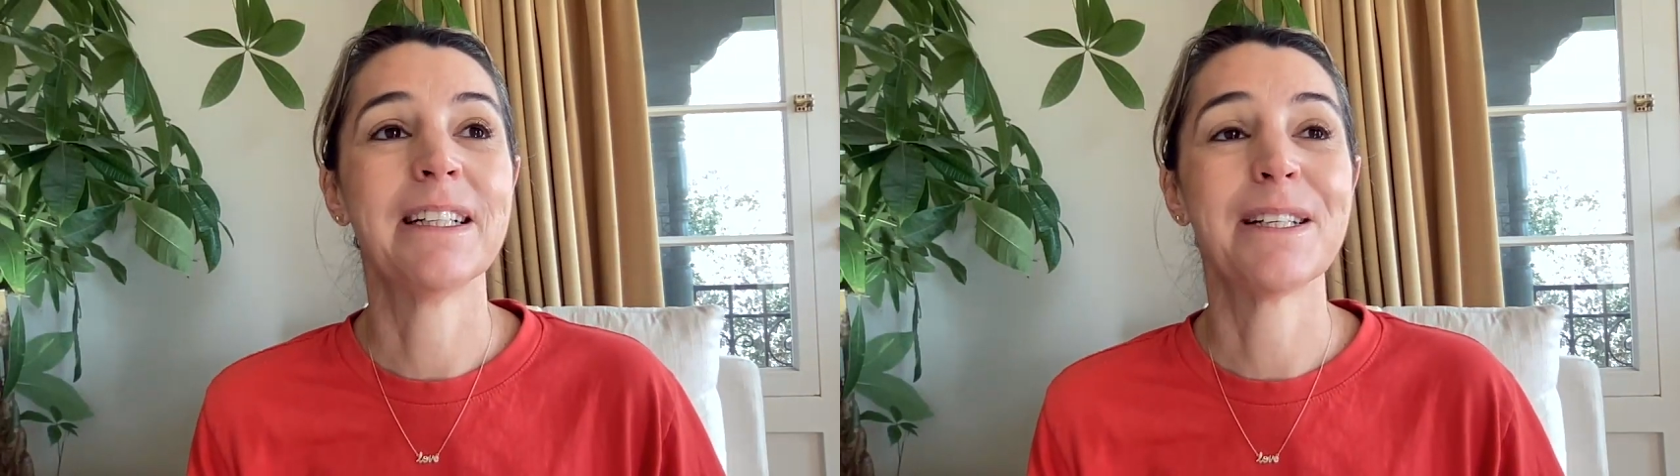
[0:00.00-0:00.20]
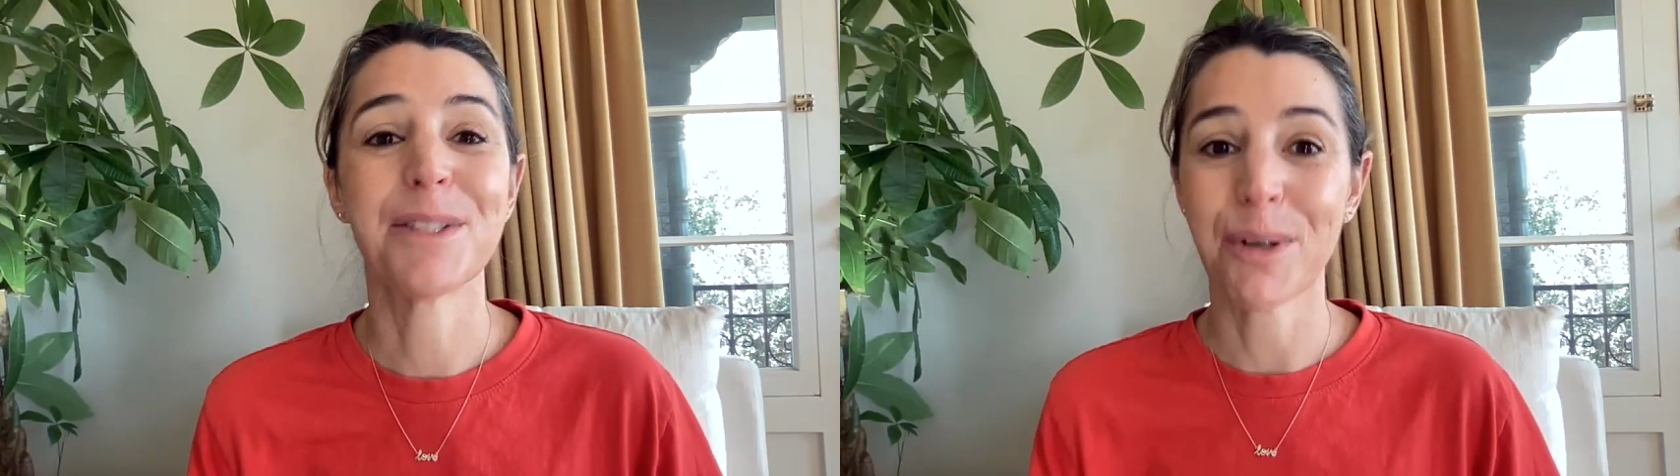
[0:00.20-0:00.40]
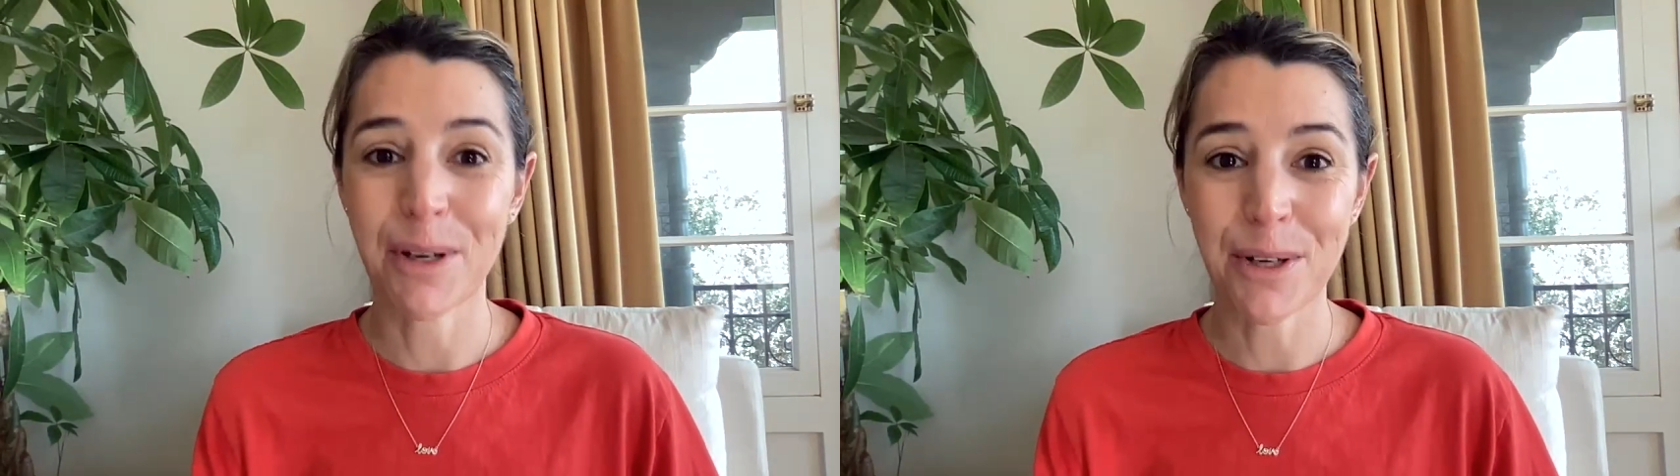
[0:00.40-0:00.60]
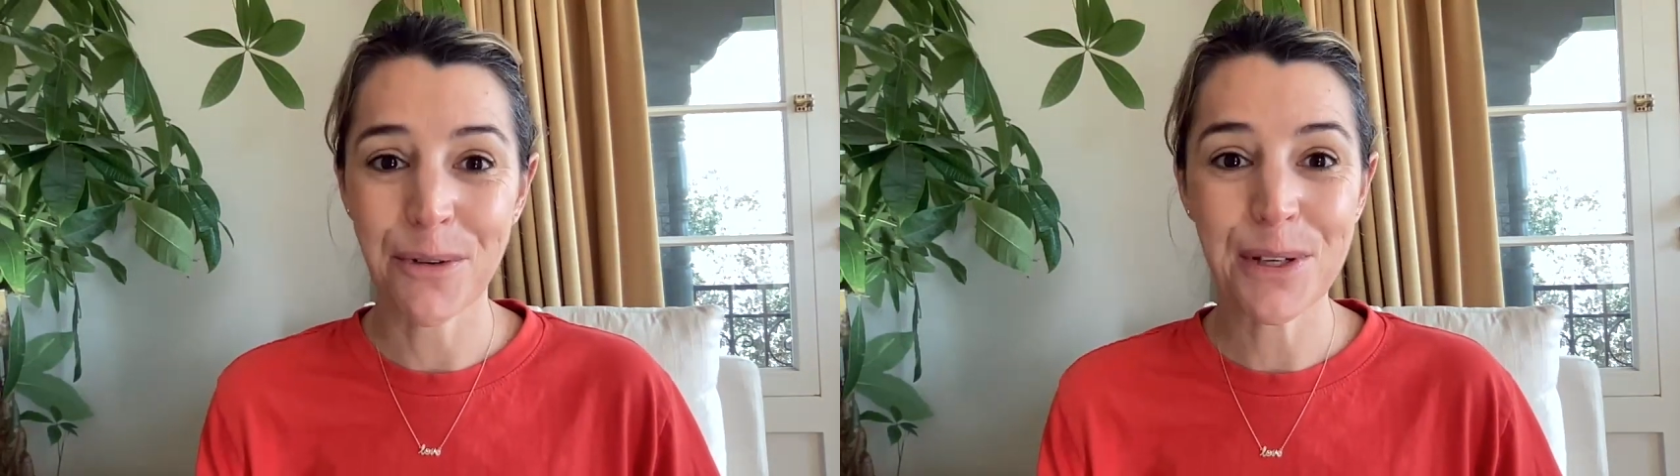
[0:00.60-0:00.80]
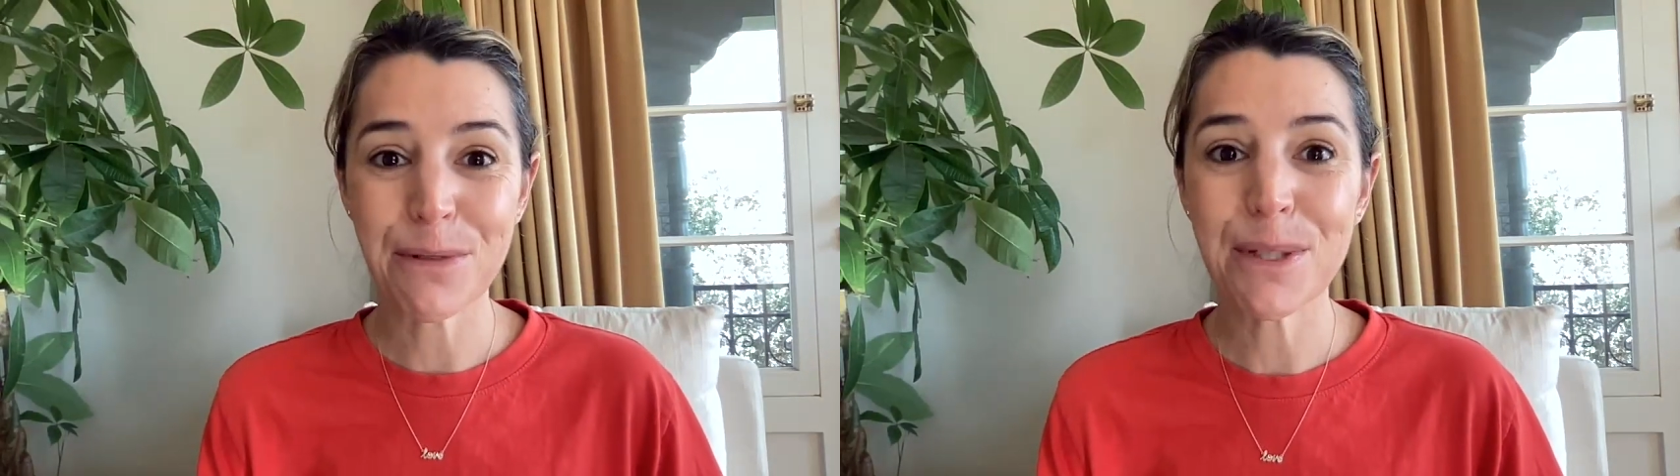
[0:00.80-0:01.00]
So I know
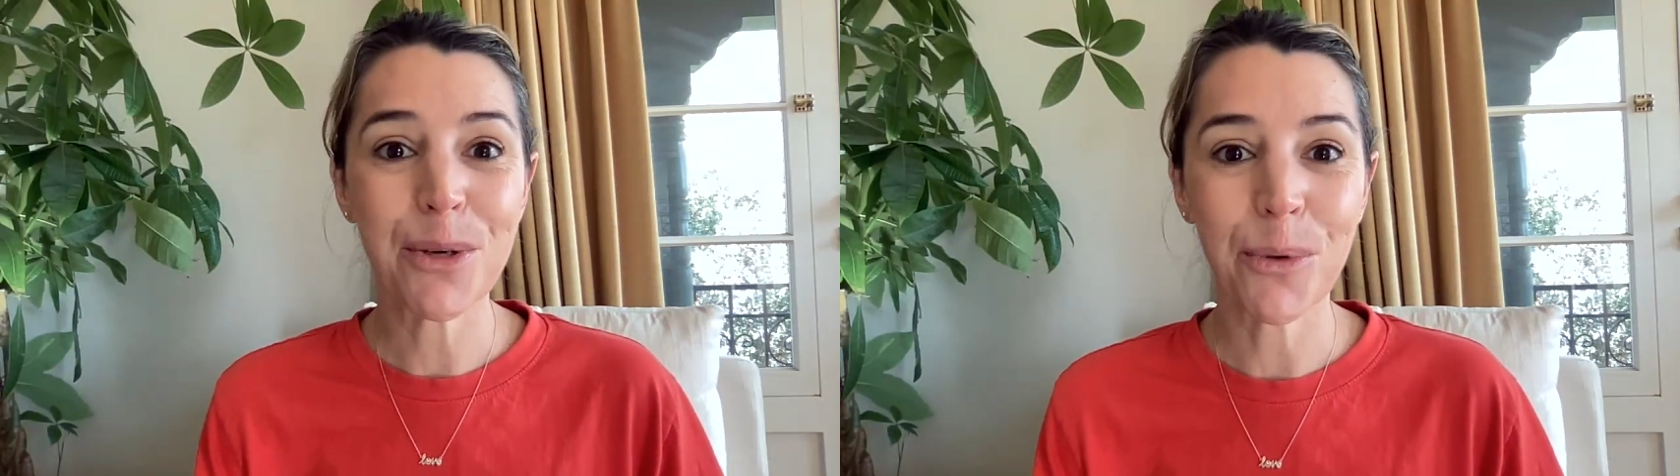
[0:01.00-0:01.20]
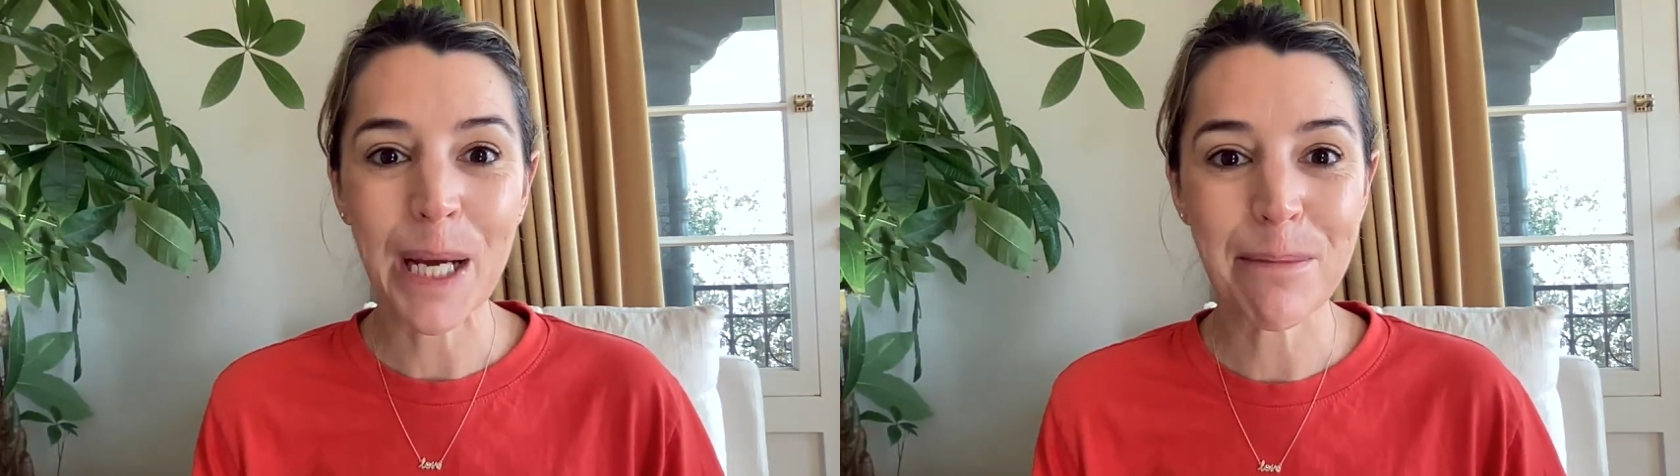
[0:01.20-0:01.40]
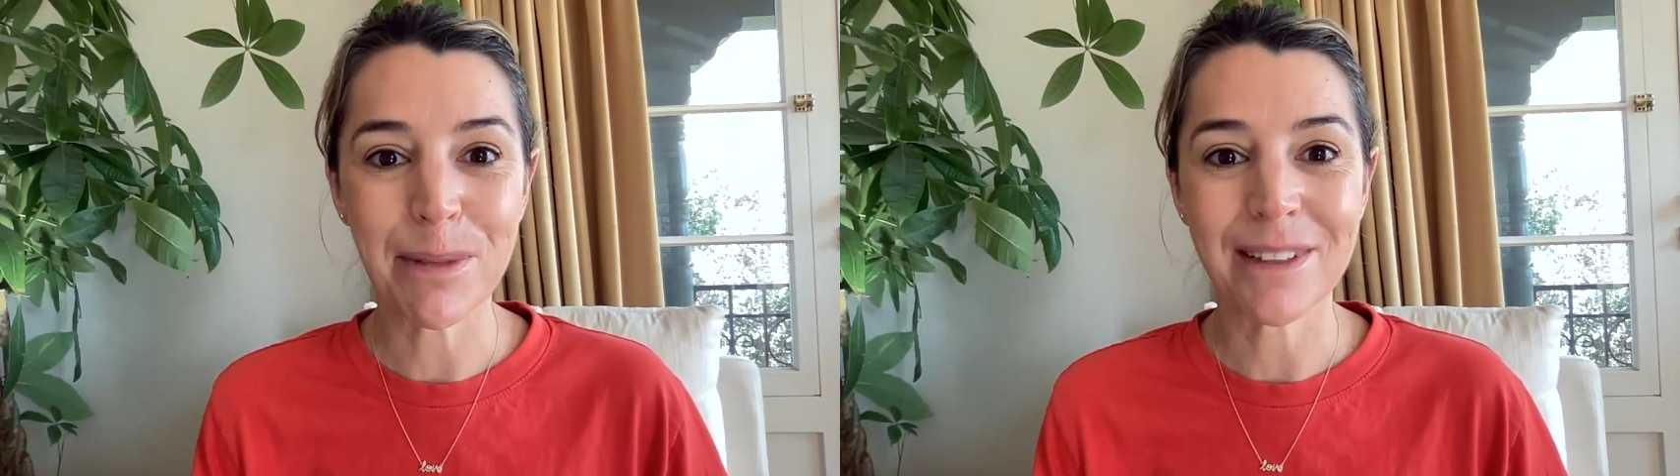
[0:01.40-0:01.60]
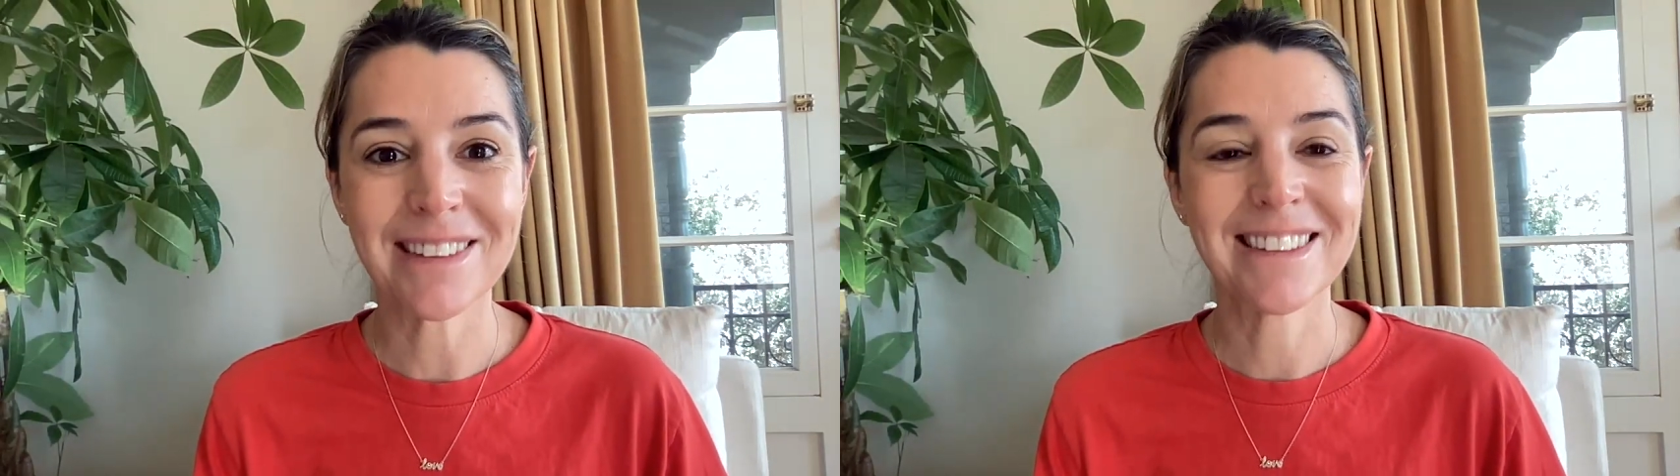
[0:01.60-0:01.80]
this was a ramble.